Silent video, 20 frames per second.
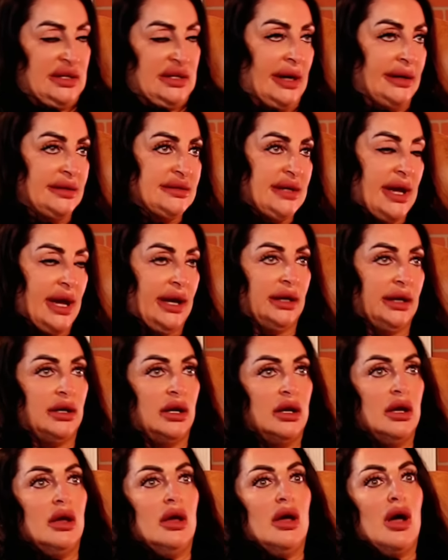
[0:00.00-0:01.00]
not Italian,
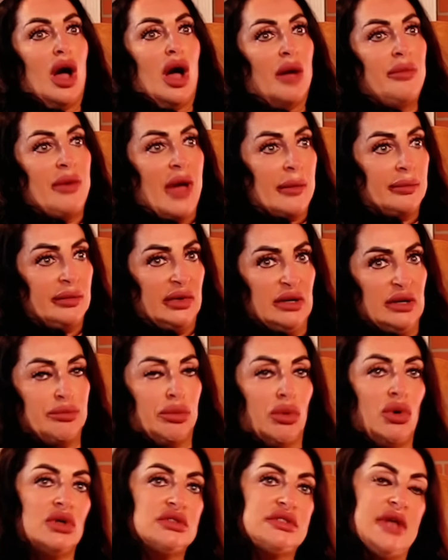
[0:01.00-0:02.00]
about
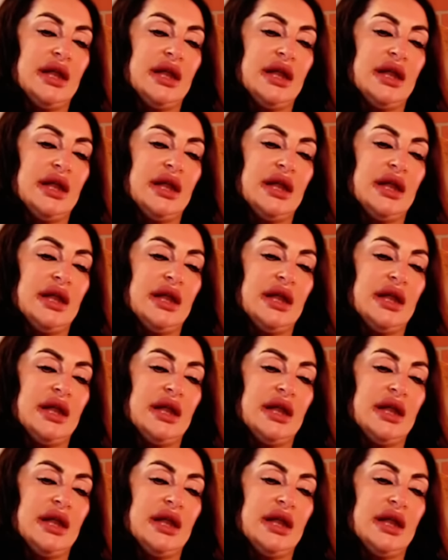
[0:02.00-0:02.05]
meatballs.